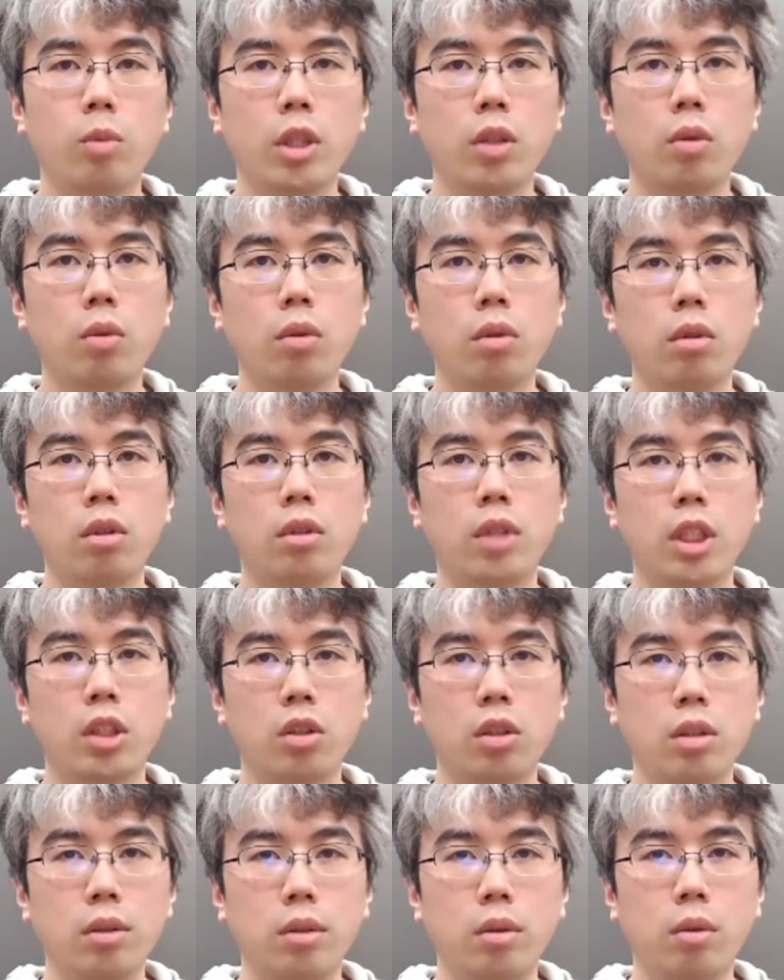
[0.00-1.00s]
So if you
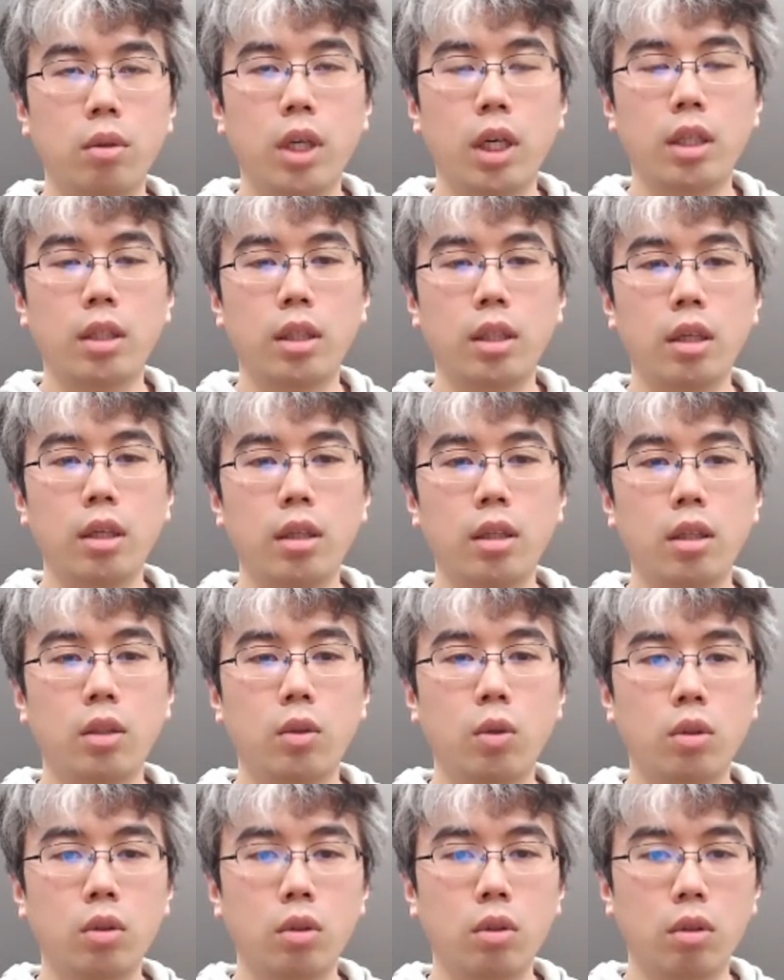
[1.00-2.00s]
write a raw
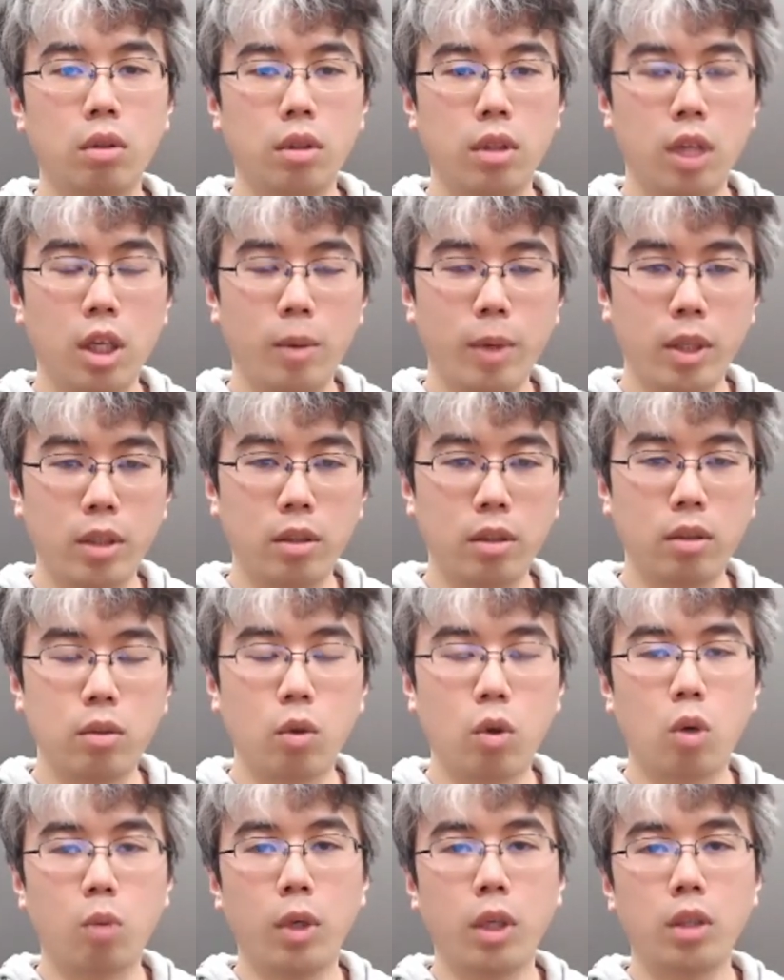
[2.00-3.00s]
script to
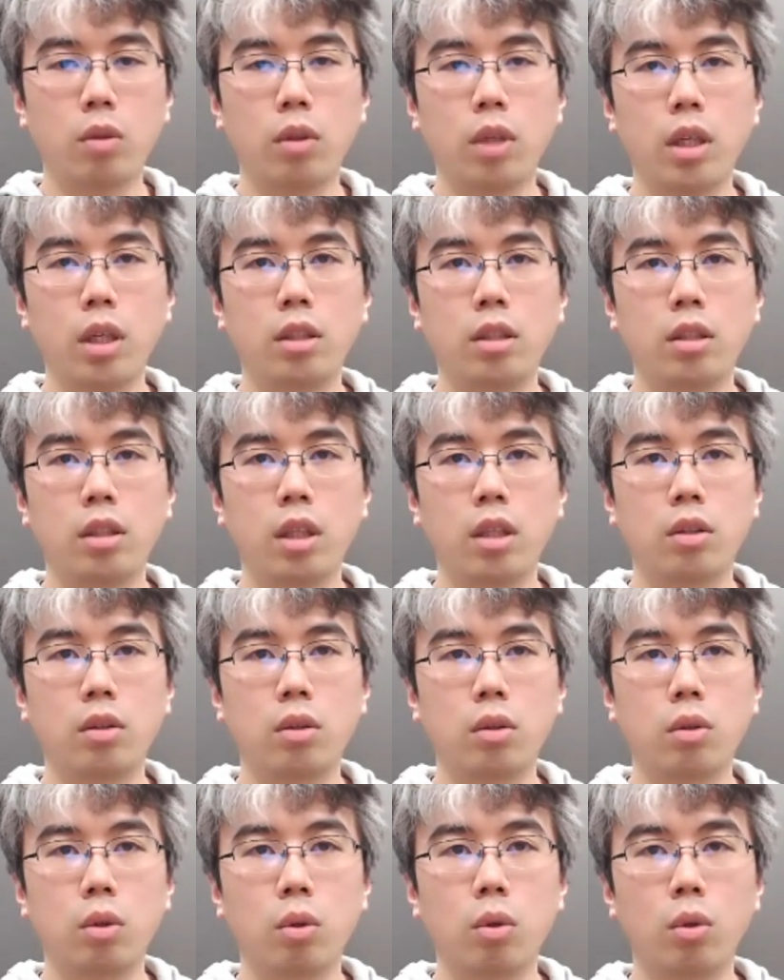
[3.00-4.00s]
implement this command in a
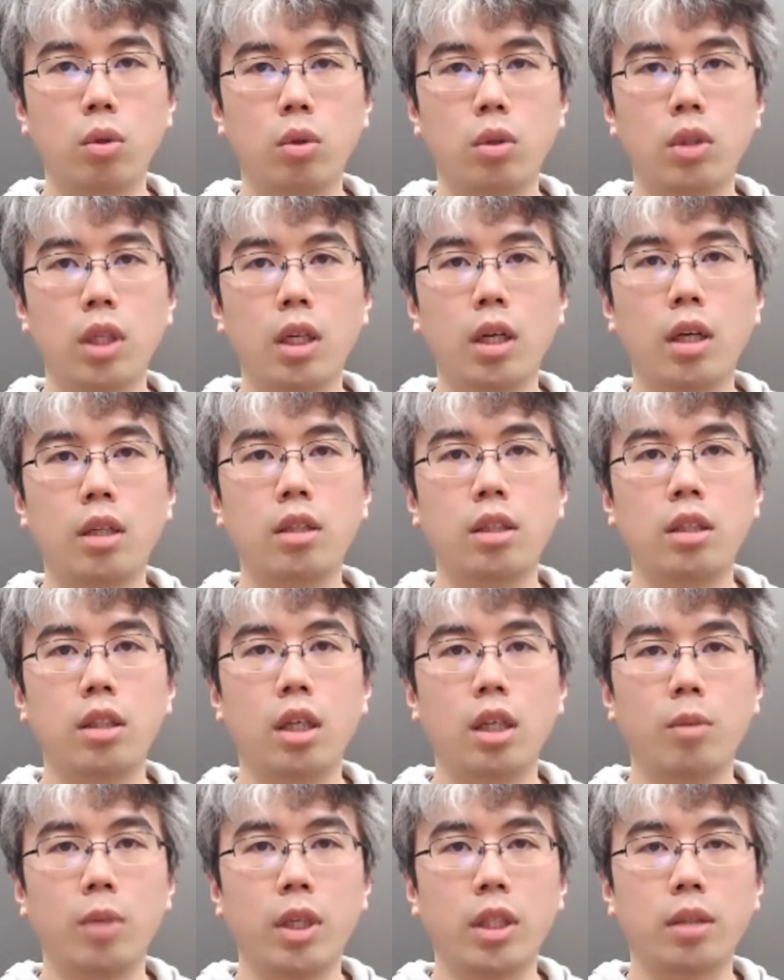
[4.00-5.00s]
single eval
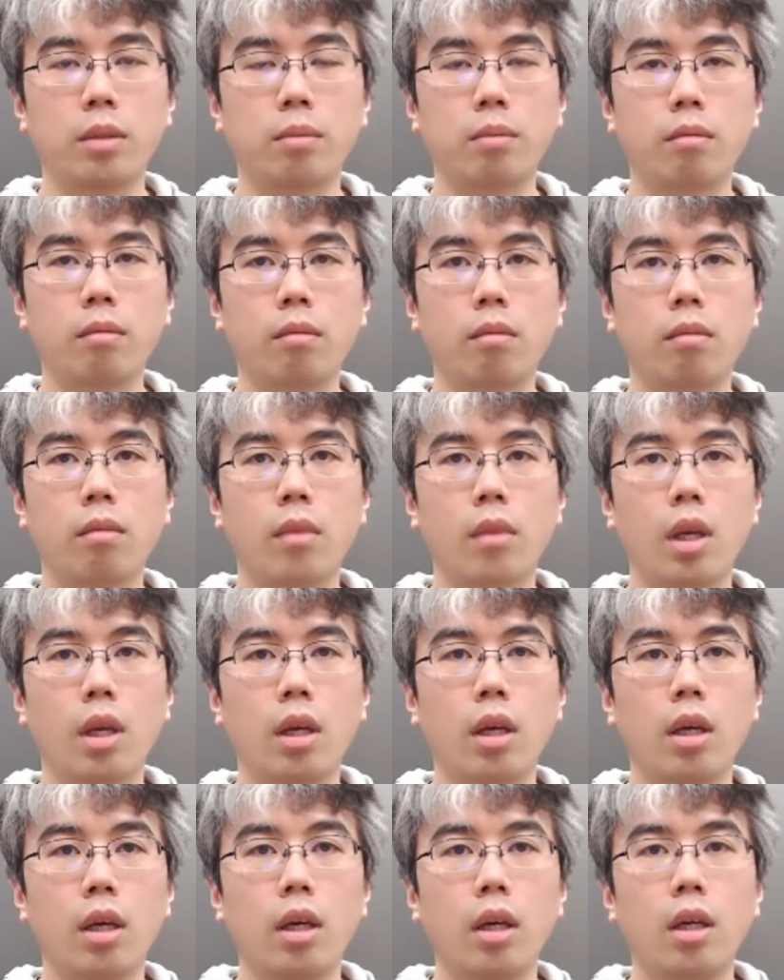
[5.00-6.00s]
command, it
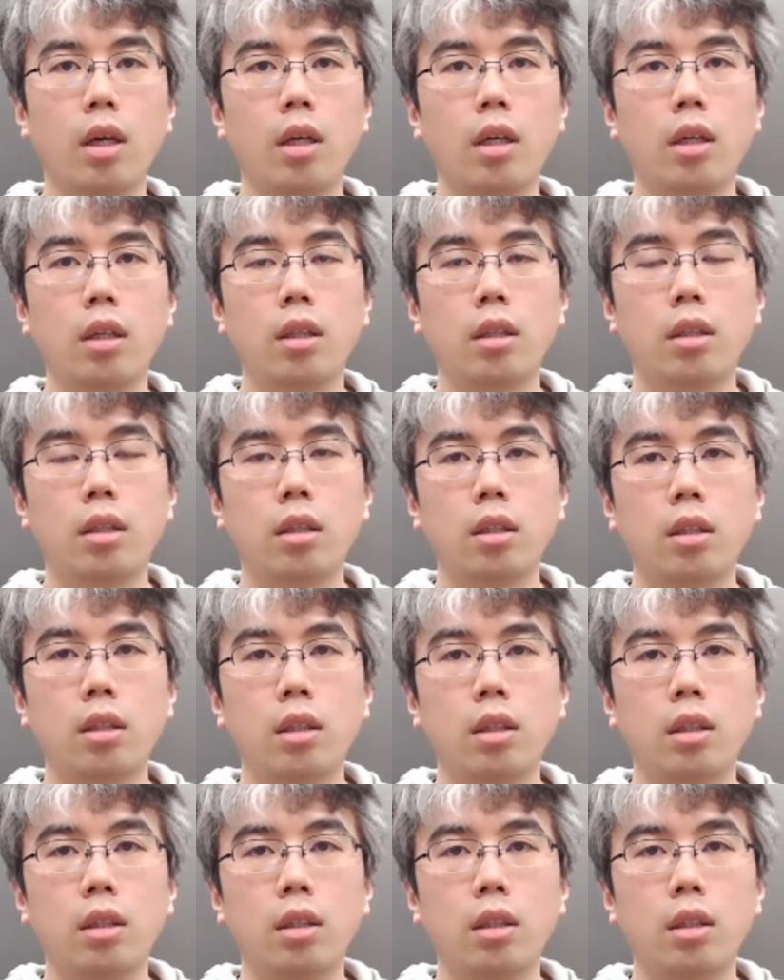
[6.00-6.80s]
will look like this.